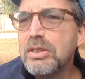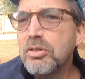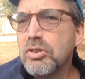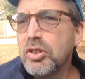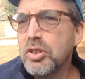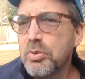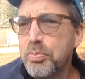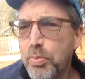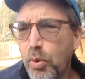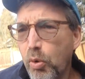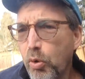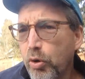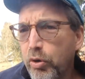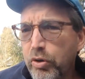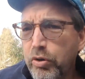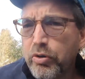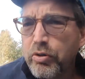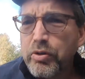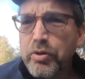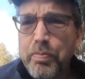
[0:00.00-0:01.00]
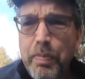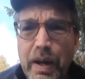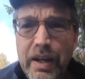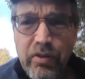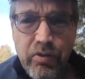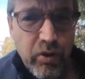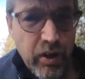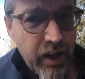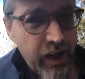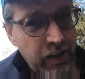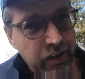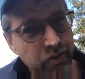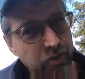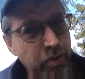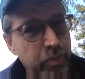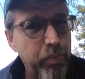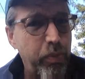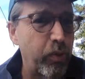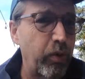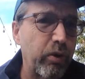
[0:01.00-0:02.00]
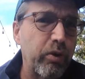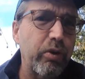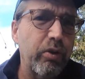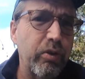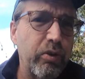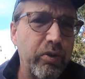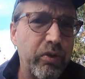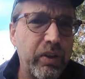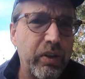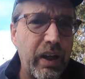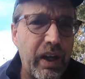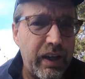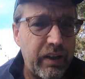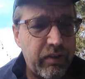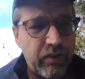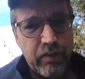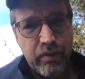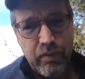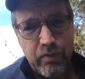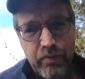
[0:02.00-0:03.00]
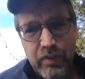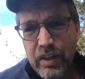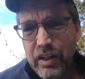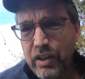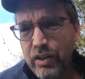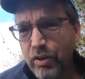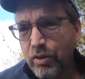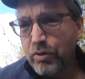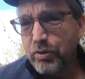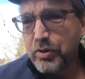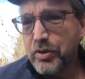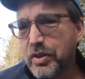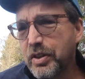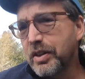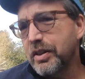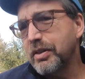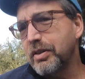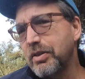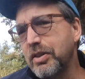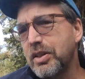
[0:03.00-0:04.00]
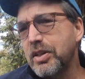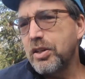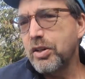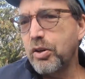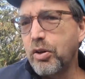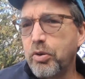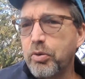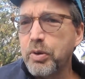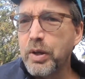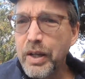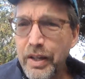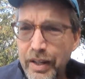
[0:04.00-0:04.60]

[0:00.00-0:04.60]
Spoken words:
supporters, Patreon supporters kinds of videos that,